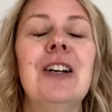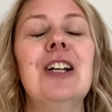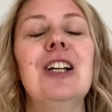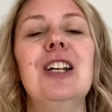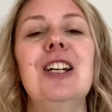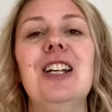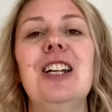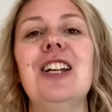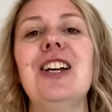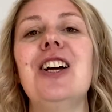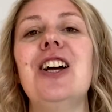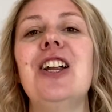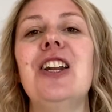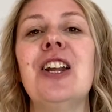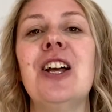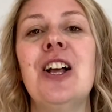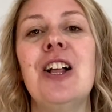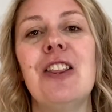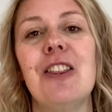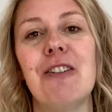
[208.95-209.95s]
learn
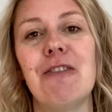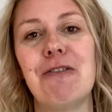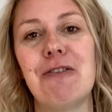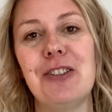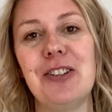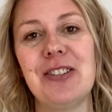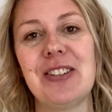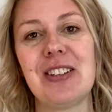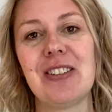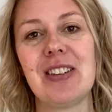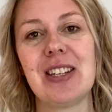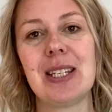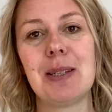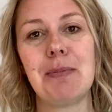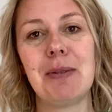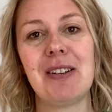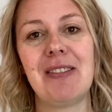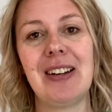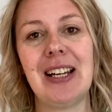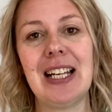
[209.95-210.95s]
the fruits of the
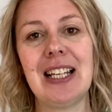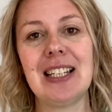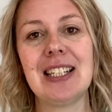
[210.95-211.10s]
Spirit.